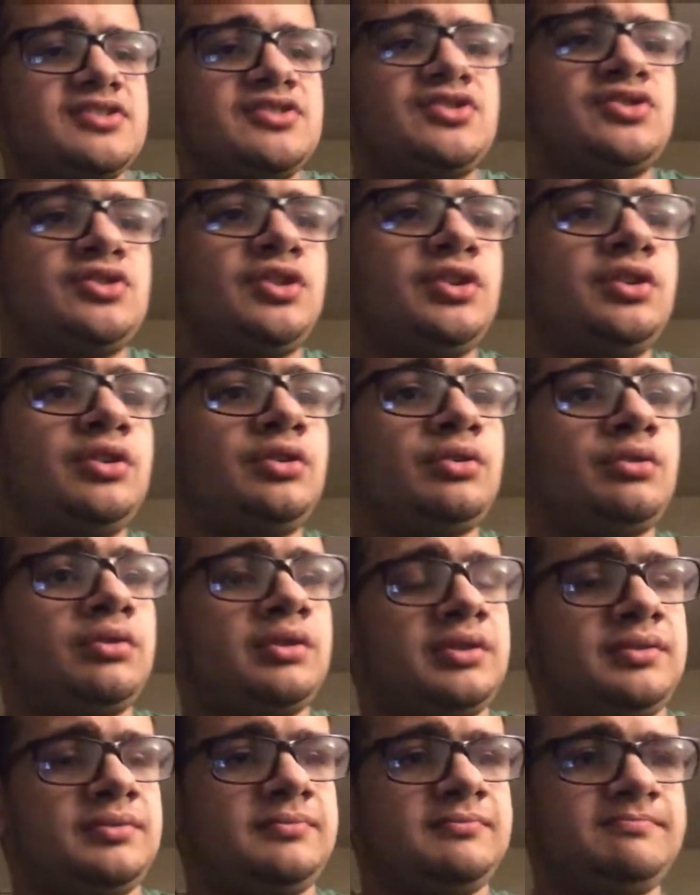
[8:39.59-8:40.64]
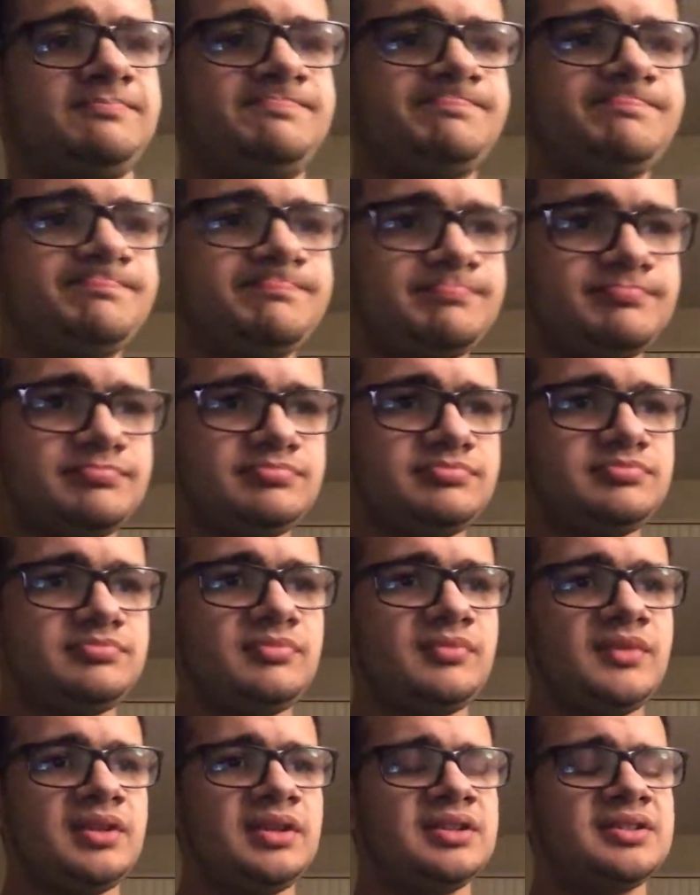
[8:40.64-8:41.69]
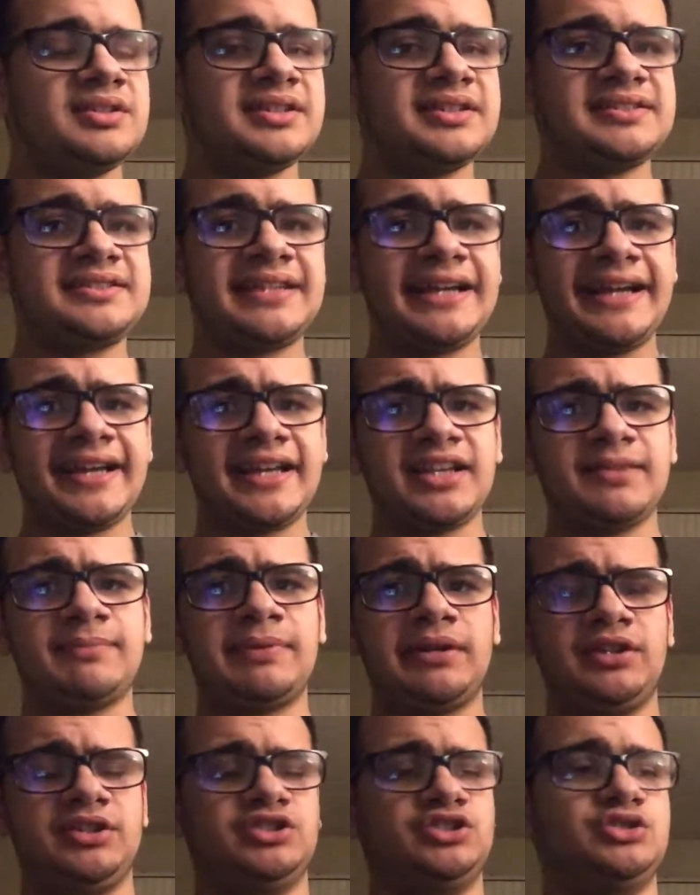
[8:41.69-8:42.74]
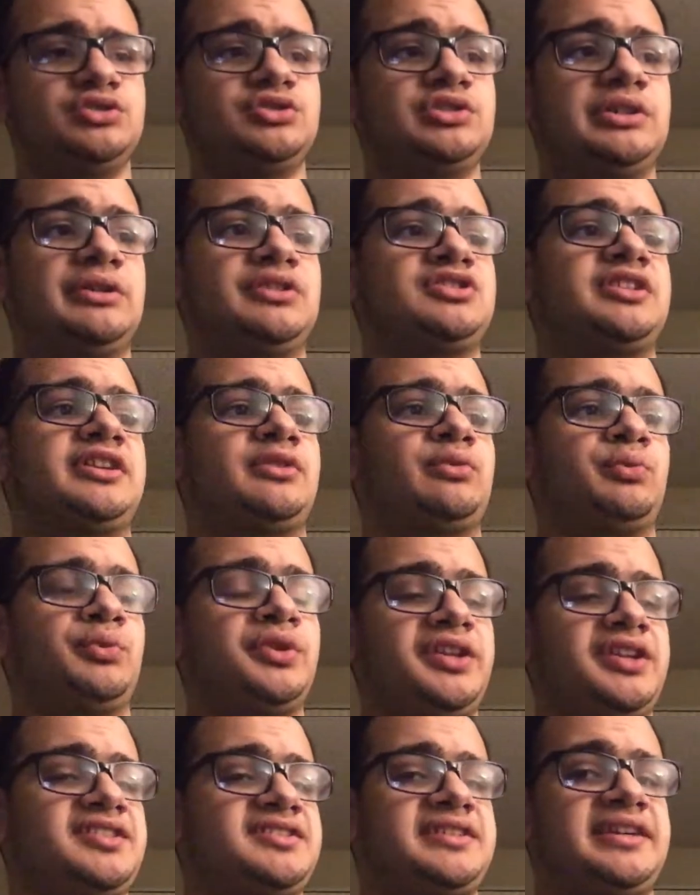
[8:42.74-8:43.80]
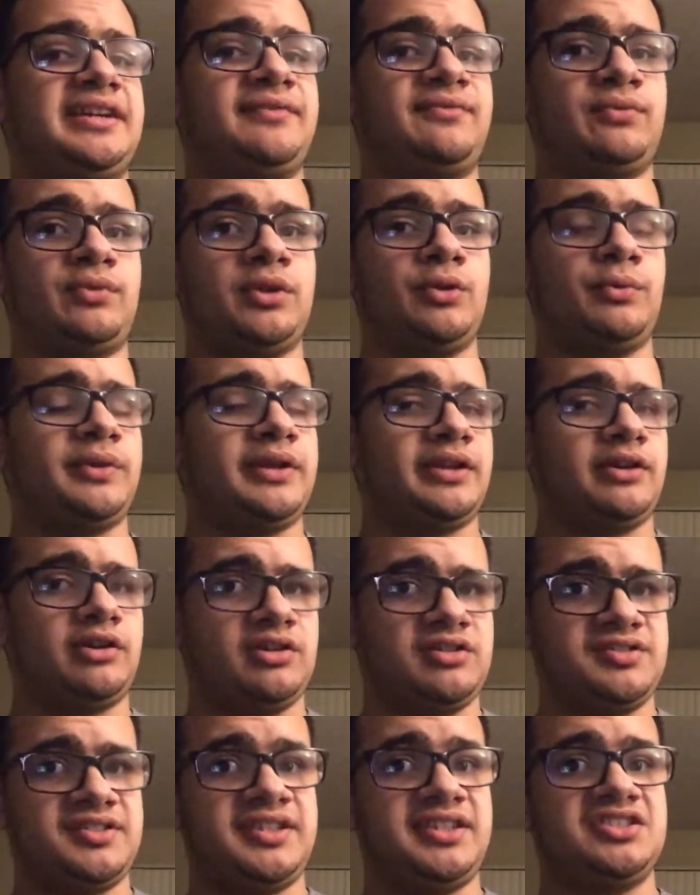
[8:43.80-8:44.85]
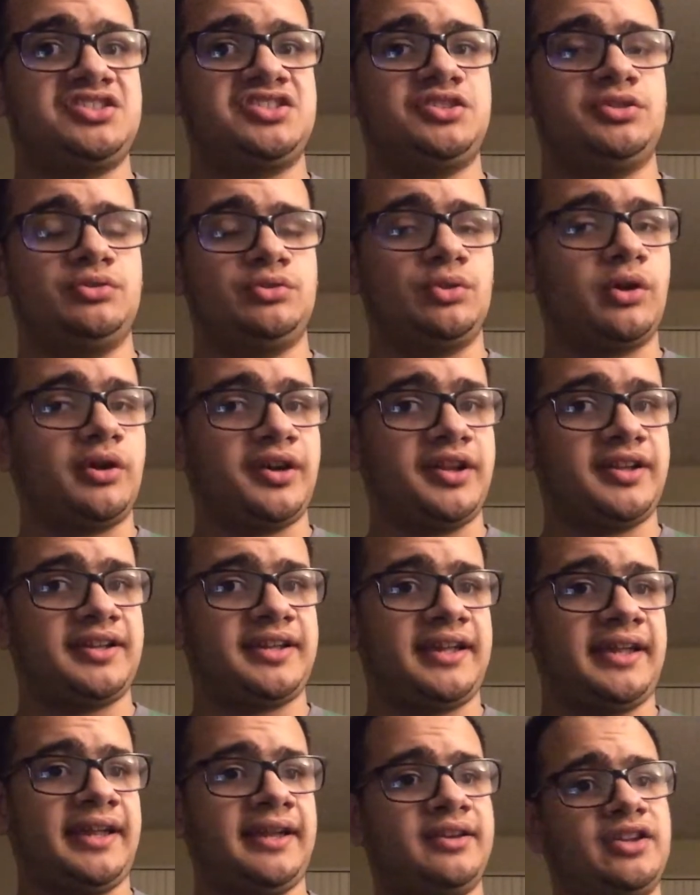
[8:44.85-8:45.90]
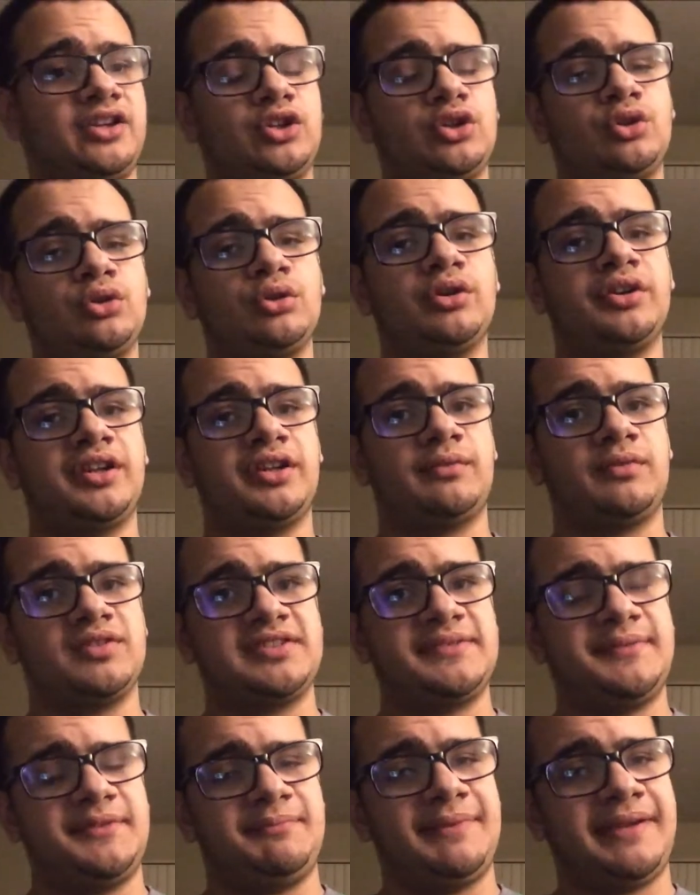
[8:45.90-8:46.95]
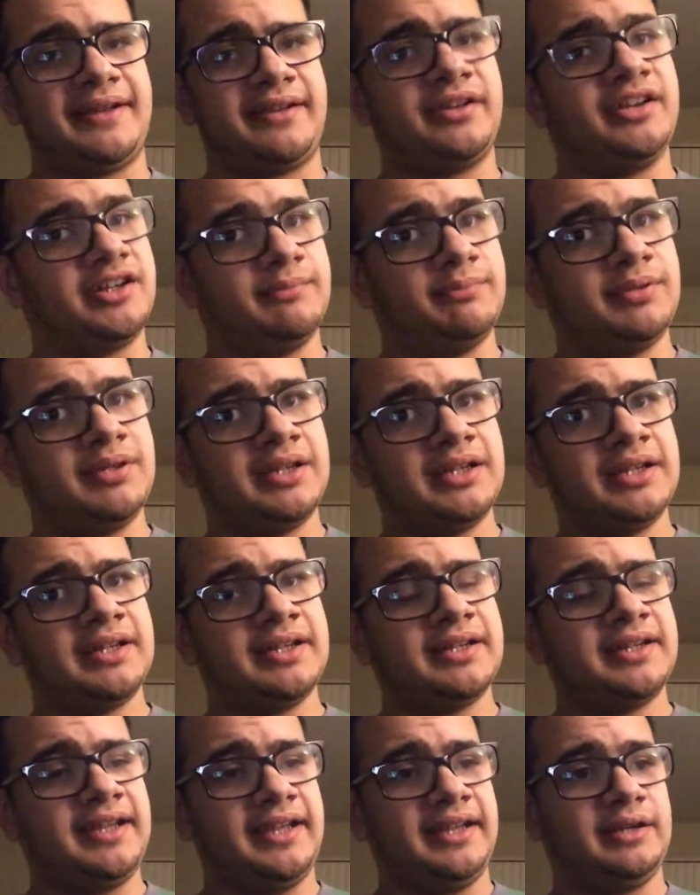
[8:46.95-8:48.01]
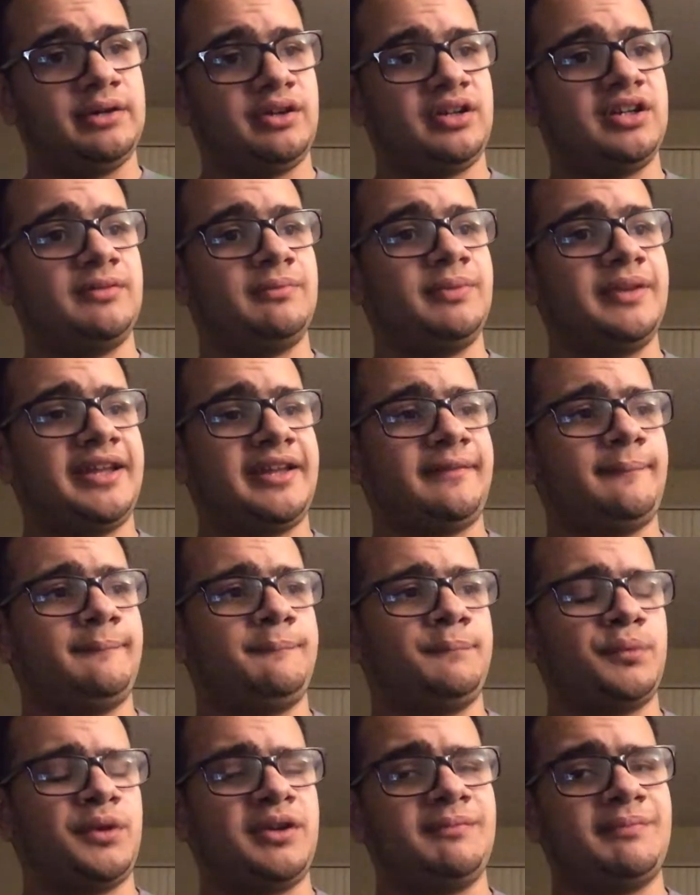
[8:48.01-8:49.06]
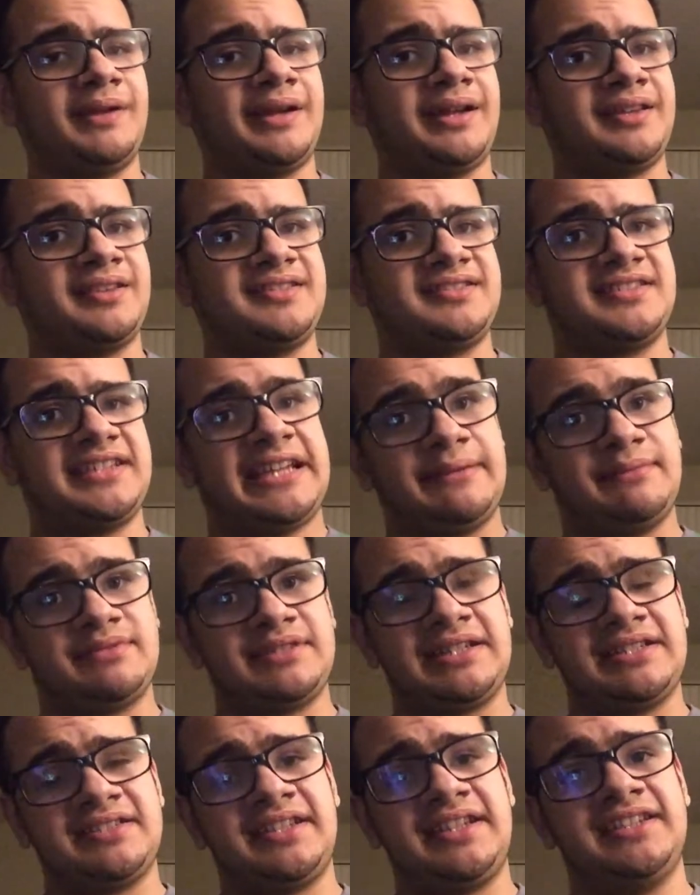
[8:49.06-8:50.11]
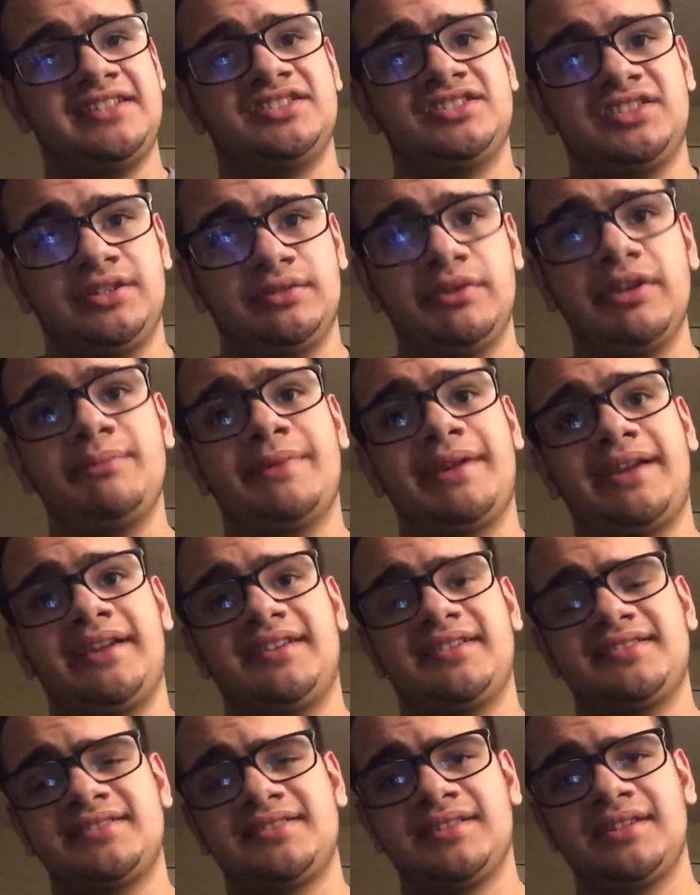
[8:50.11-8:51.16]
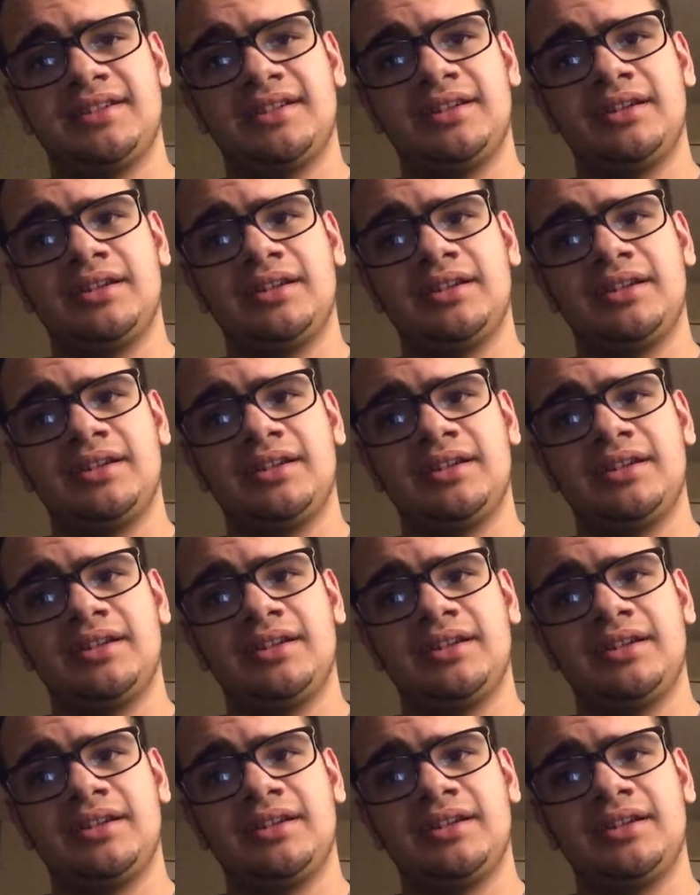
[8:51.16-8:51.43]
So, attacking apart JuJu, I was like really excited for when I heard THQ Nordic and Nickelodeon were teaming back up, and they're gonna like bring back these games as HD remakes.